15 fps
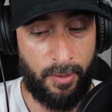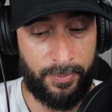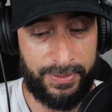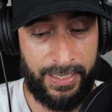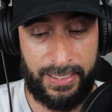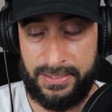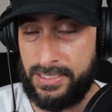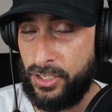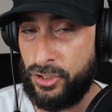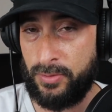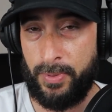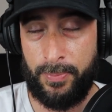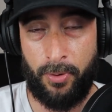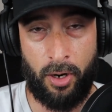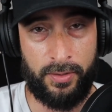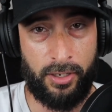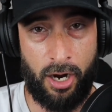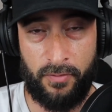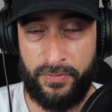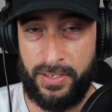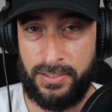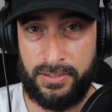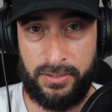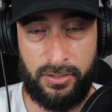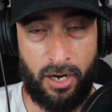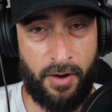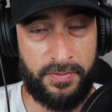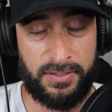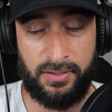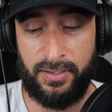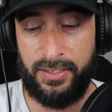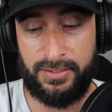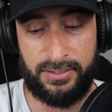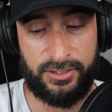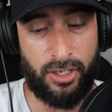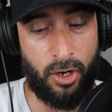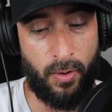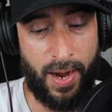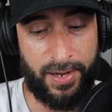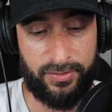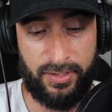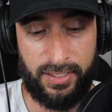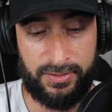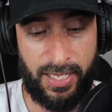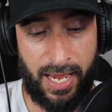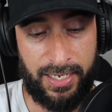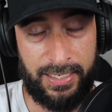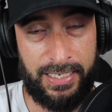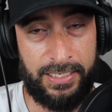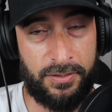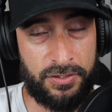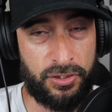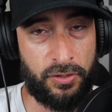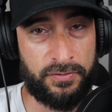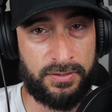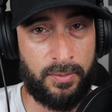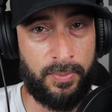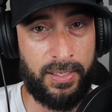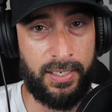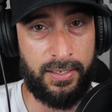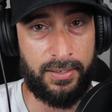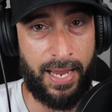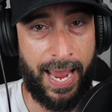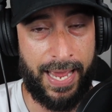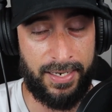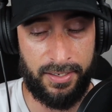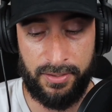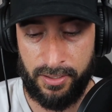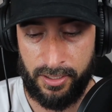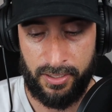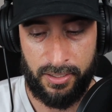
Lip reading: He continues to be part of the offense, obviously. So I think that he deserves to be added.